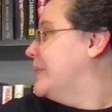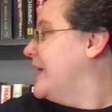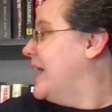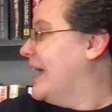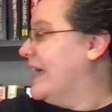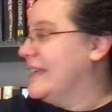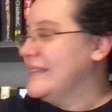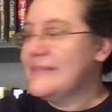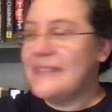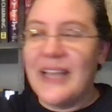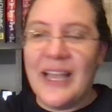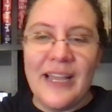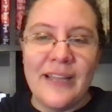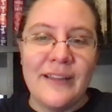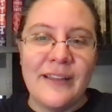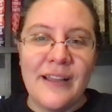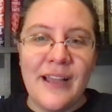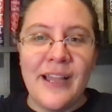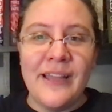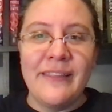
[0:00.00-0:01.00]
yeah, I,
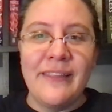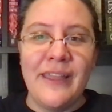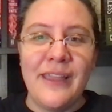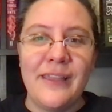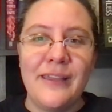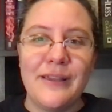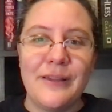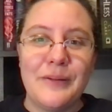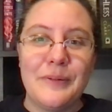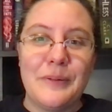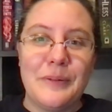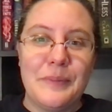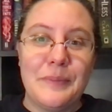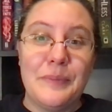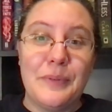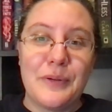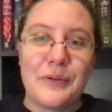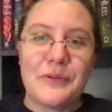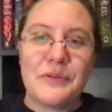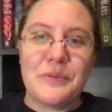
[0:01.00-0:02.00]
I like
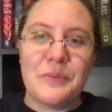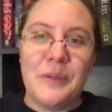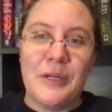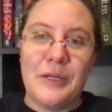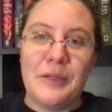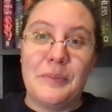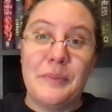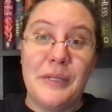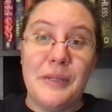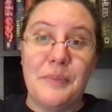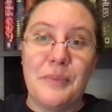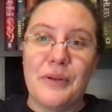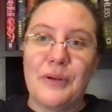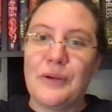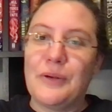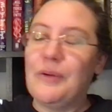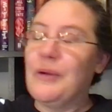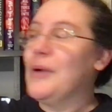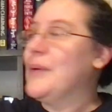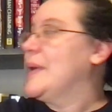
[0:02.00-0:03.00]
books where people are
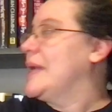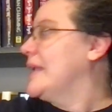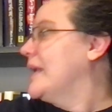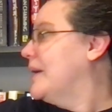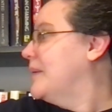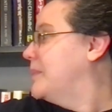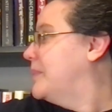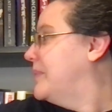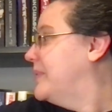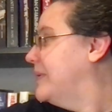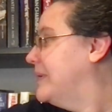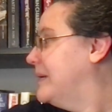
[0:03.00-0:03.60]
growing up.